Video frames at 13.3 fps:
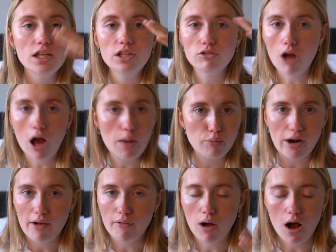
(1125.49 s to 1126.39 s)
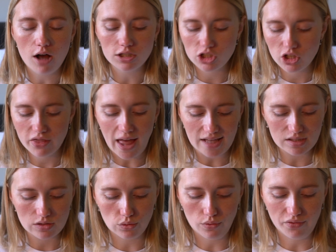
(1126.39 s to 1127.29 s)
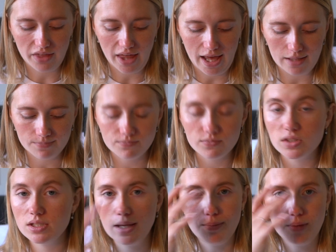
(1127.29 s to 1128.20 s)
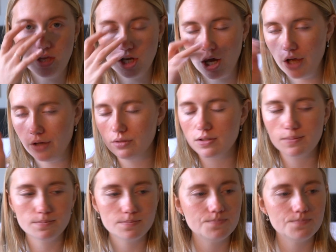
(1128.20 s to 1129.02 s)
your eyebrow arch, that sort of thing, tip of your nose,